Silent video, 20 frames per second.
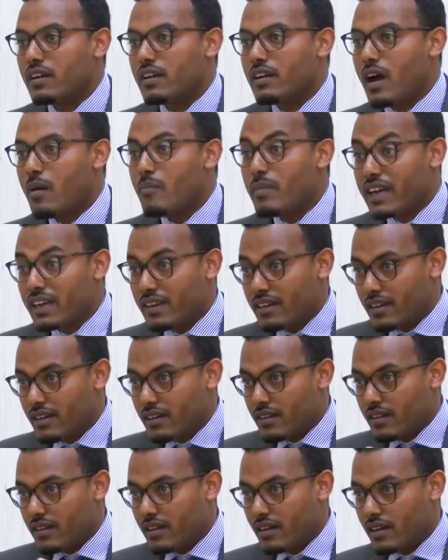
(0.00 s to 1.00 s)
among
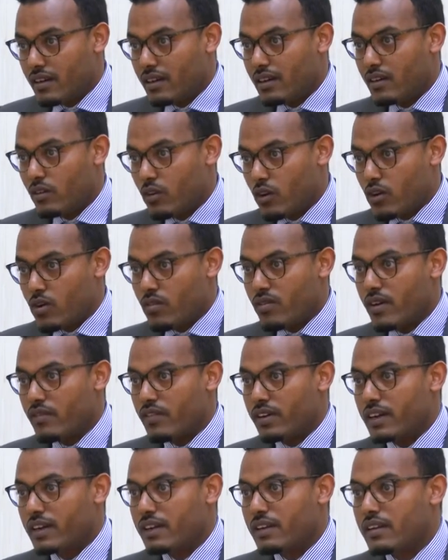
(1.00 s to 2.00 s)
Horn of
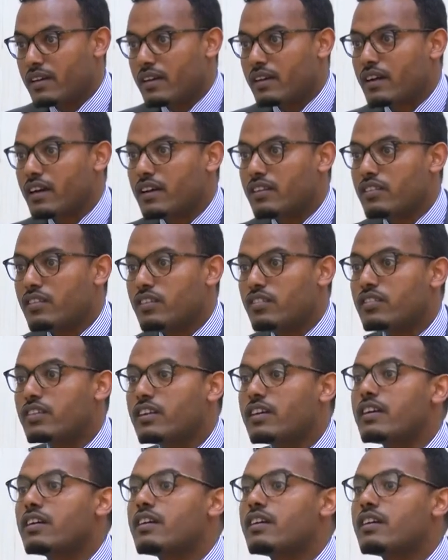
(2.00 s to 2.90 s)
African countries.